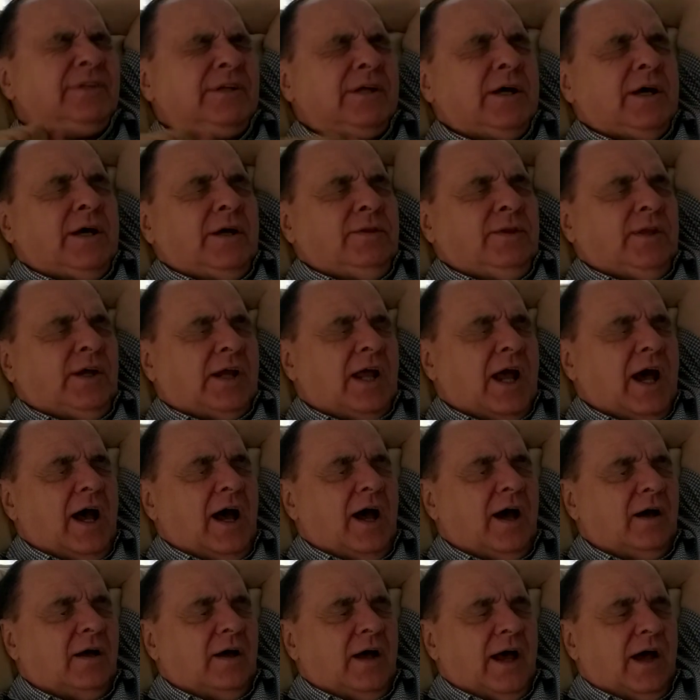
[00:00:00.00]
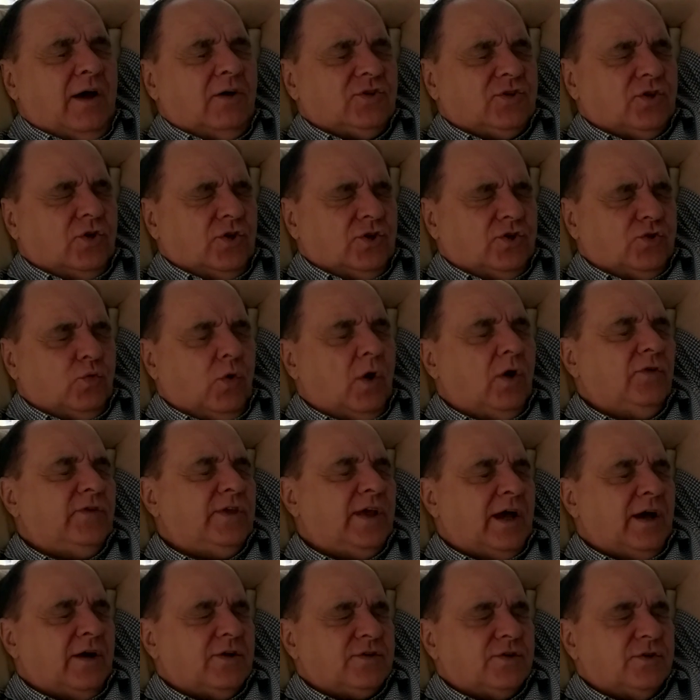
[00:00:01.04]
and the car house cost twelve
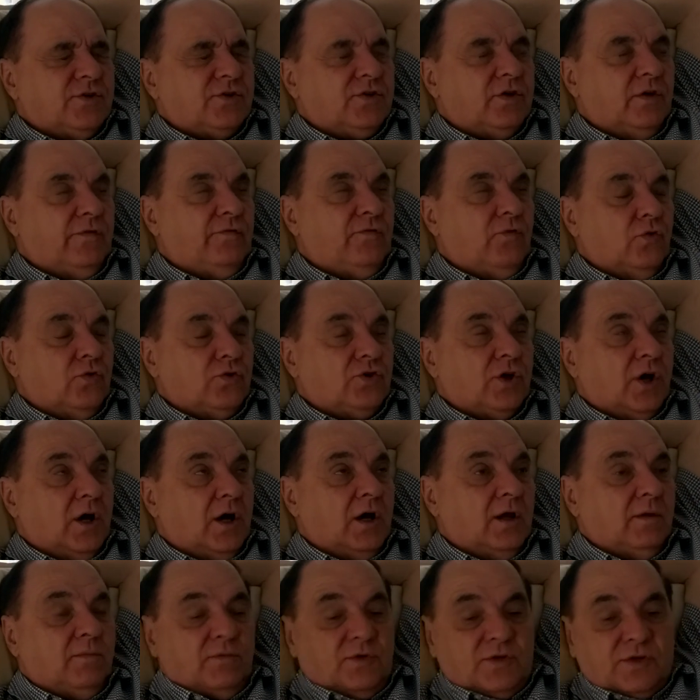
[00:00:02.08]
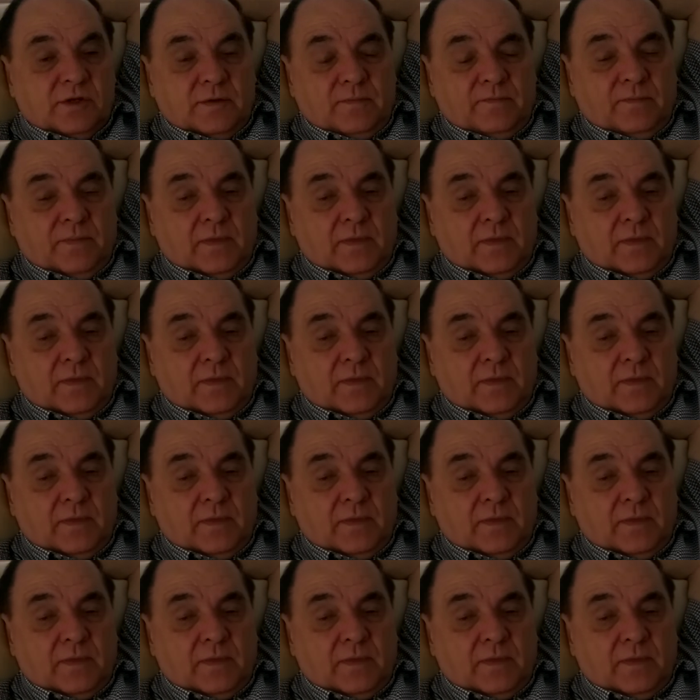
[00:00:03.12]
thousand, so four times.